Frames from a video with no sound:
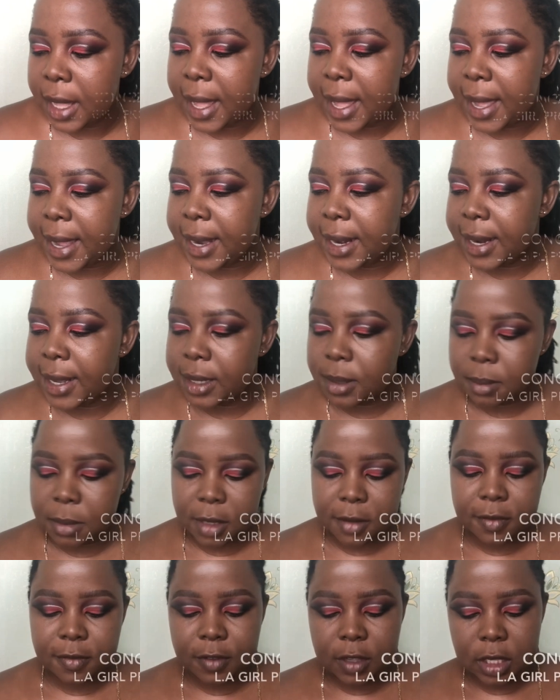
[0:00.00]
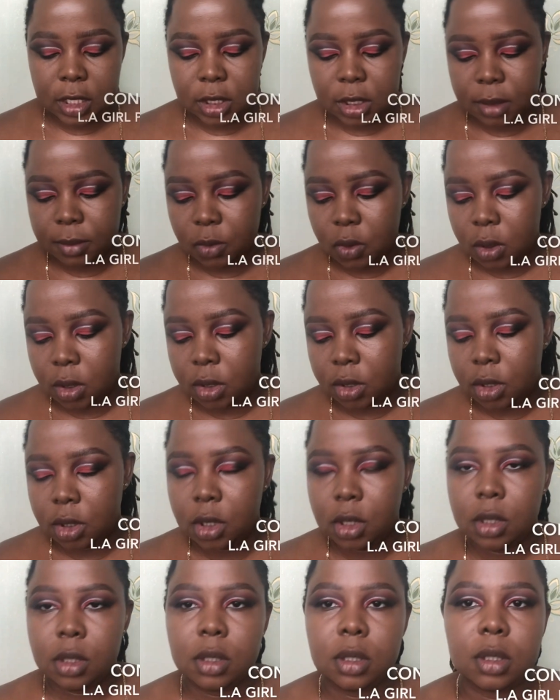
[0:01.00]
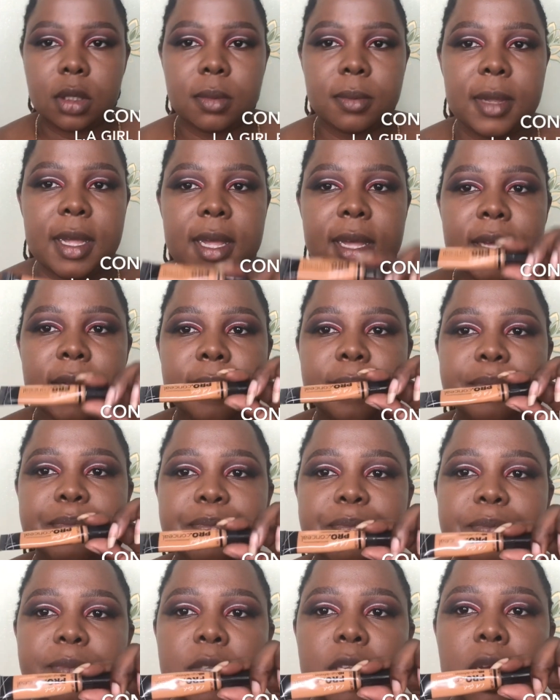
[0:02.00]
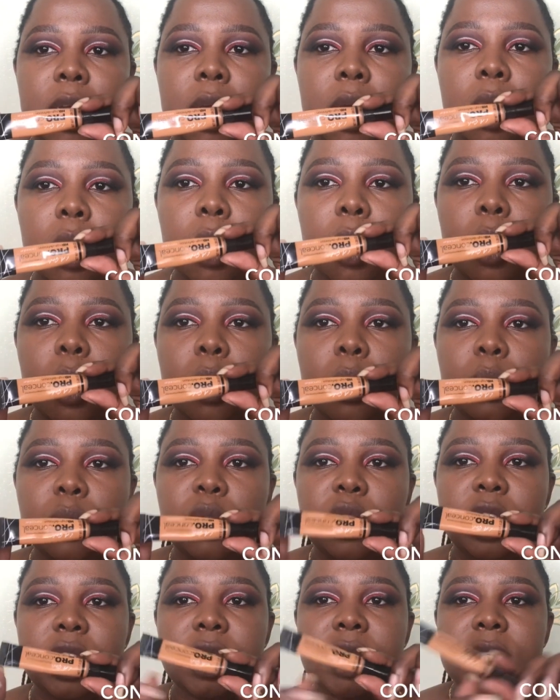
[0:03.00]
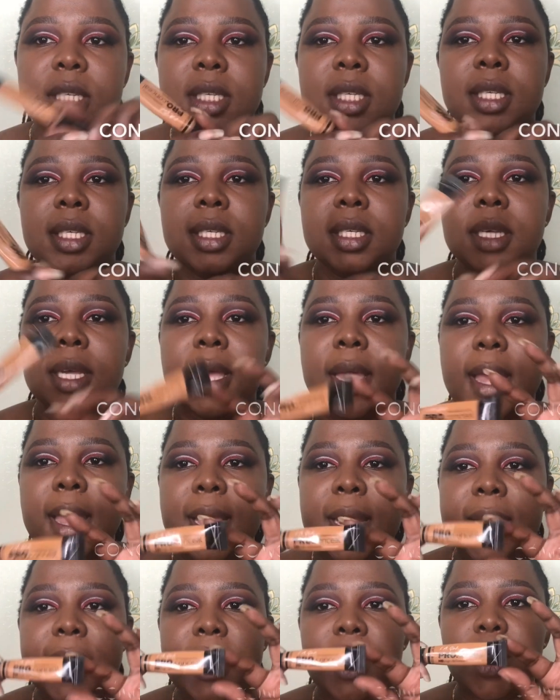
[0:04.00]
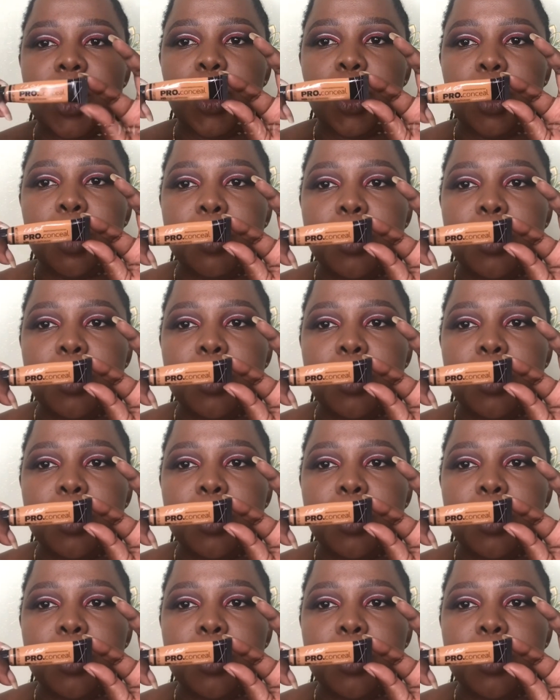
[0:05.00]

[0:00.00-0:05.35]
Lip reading: Highlight my face, I'm going to use my OG LA Girl